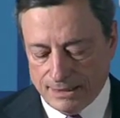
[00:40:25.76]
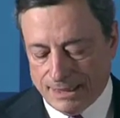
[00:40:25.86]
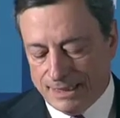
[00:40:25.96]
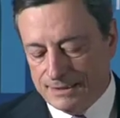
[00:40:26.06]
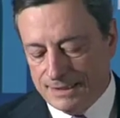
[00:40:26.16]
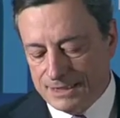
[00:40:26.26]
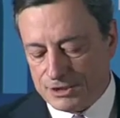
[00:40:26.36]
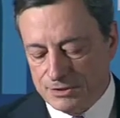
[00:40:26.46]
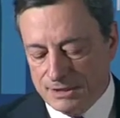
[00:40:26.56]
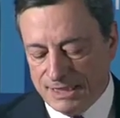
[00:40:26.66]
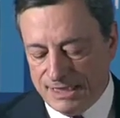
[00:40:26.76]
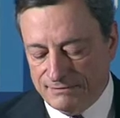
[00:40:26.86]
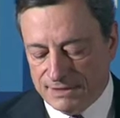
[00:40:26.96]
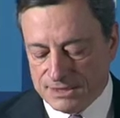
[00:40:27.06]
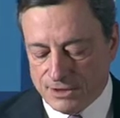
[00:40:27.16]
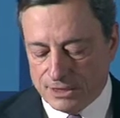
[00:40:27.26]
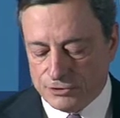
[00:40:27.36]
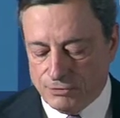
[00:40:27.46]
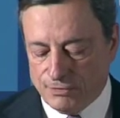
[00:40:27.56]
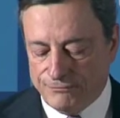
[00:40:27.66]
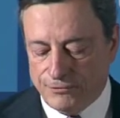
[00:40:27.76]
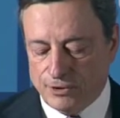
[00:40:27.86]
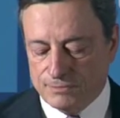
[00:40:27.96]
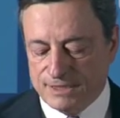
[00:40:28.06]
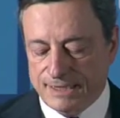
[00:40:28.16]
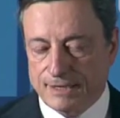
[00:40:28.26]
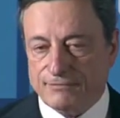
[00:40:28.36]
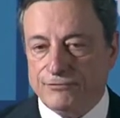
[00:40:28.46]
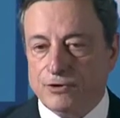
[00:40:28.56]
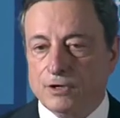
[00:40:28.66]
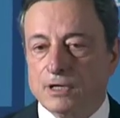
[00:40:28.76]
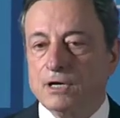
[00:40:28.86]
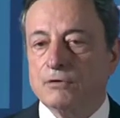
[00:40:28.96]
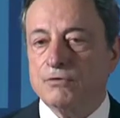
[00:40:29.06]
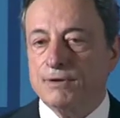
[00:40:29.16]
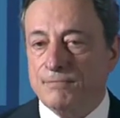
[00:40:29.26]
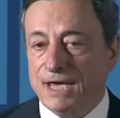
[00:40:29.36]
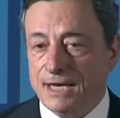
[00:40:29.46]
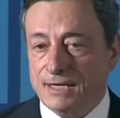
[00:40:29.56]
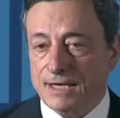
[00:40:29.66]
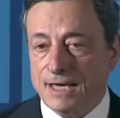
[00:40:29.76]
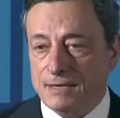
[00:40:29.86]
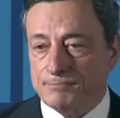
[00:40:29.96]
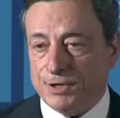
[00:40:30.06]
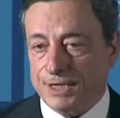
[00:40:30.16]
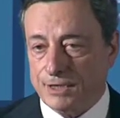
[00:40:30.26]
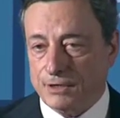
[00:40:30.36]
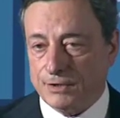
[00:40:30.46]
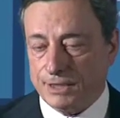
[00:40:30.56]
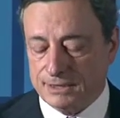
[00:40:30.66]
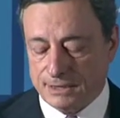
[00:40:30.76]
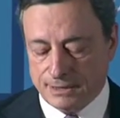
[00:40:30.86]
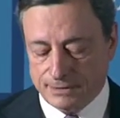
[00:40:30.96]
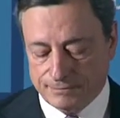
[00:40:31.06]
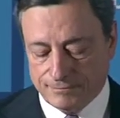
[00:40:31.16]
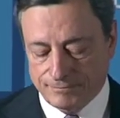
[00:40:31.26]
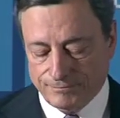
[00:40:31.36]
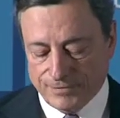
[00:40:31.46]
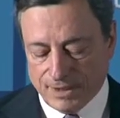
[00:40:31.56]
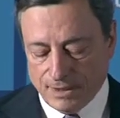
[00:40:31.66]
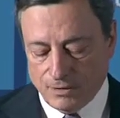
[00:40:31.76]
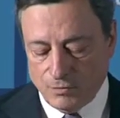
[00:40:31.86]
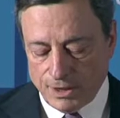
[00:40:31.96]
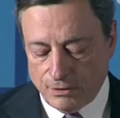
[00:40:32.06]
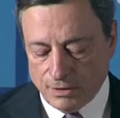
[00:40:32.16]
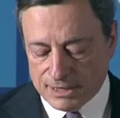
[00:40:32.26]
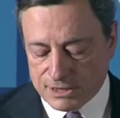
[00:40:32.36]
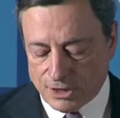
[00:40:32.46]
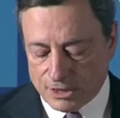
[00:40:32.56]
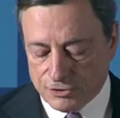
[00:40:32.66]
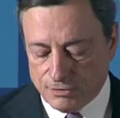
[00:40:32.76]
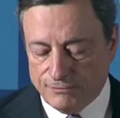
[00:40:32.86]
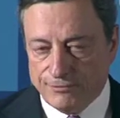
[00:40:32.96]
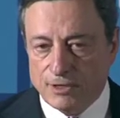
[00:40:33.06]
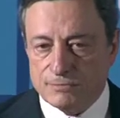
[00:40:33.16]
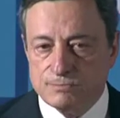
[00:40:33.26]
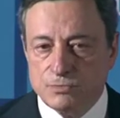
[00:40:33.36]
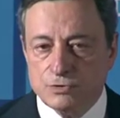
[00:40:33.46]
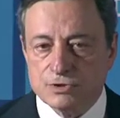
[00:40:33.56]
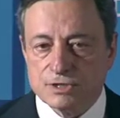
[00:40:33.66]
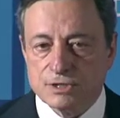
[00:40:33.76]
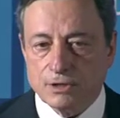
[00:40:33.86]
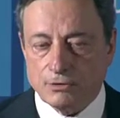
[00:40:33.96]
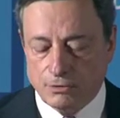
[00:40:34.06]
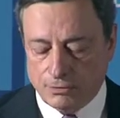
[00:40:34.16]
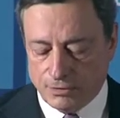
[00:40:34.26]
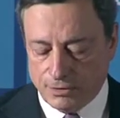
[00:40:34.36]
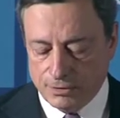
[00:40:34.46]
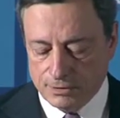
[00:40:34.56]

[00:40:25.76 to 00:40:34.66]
At the national level, structural reforms, therefore, remain a priority. We know that structural reforms boost growth.